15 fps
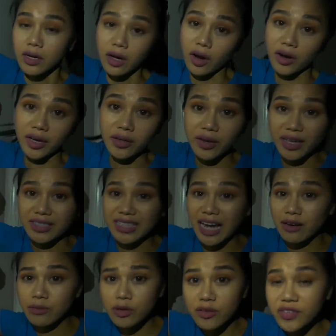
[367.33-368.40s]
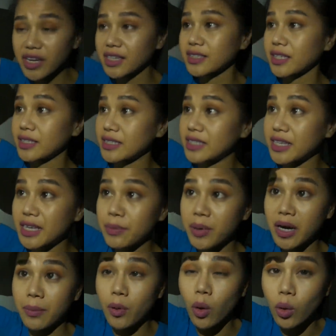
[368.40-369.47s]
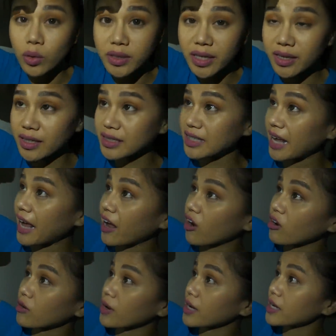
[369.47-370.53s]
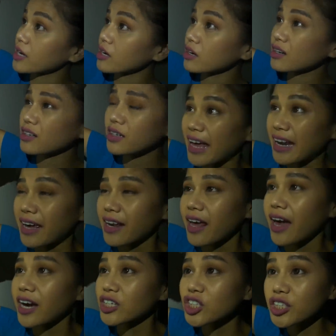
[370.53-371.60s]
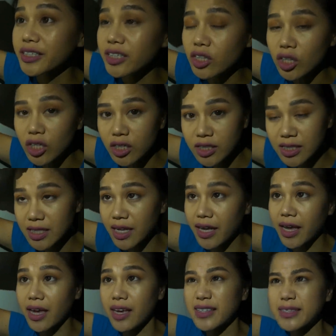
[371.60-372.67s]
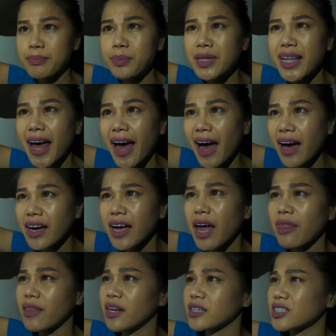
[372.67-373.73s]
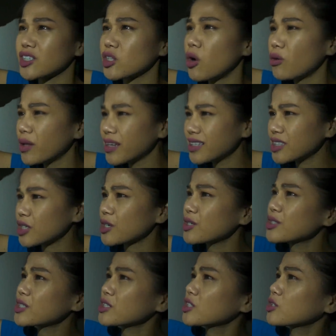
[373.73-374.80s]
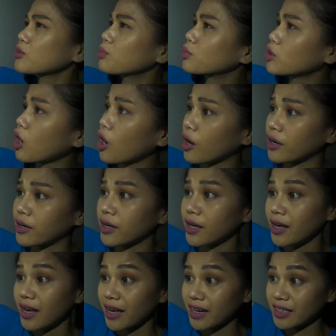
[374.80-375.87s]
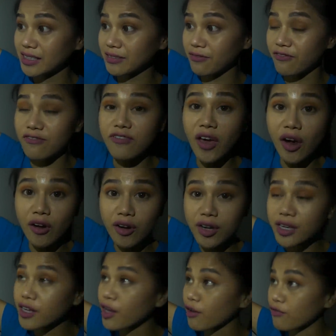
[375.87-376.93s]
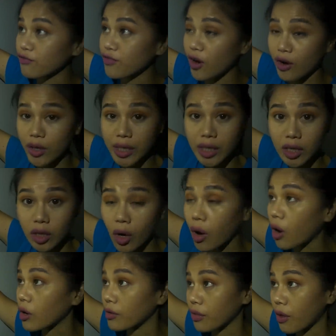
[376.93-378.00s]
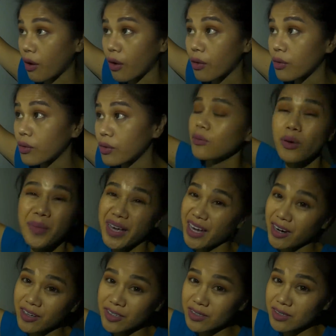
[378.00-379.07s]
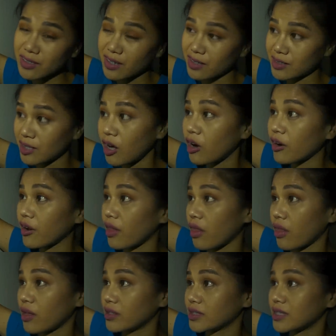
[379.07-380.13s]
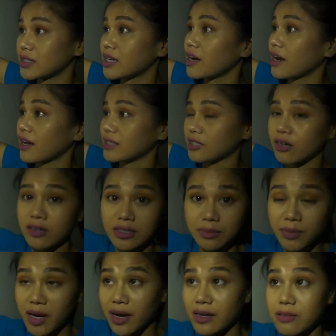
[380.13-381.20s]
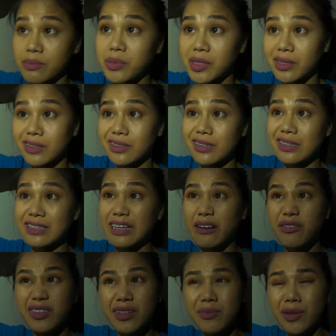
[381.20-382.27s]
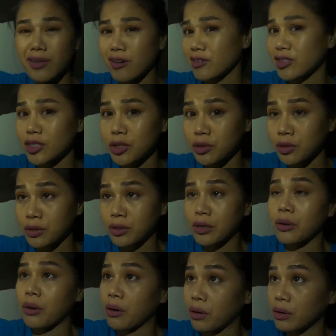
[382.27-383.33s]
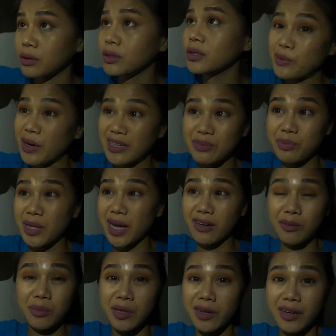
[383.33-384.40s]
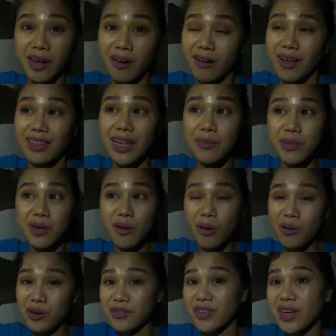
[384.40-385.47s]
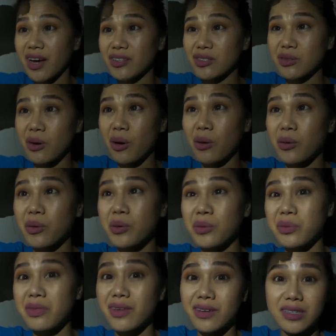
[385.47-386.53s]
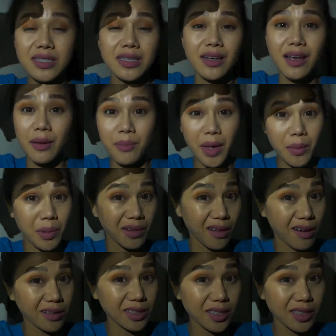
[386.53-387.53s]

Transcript: All right, you guys, I don't know if you guys can see, but I'm holding this hair right here, and it actually looks like it's black, and then it slowly turns into blonde. It is very, very long though. Well, my hair is, is longer than this. It's not as long as mine, but this is definitely belongs to your girl who has black or blonde hair. Let me know if you guys know who this may belong